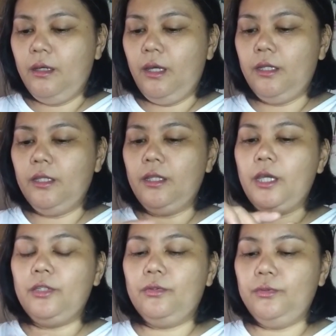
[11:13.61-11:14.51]
And then
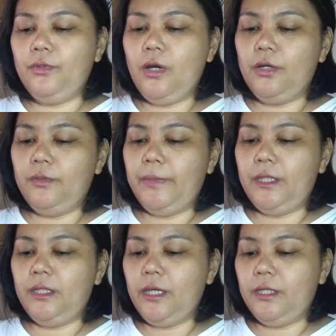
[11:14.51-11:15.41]
I don't know how
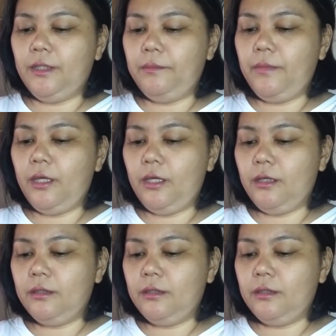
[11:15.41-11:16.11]
many I can make.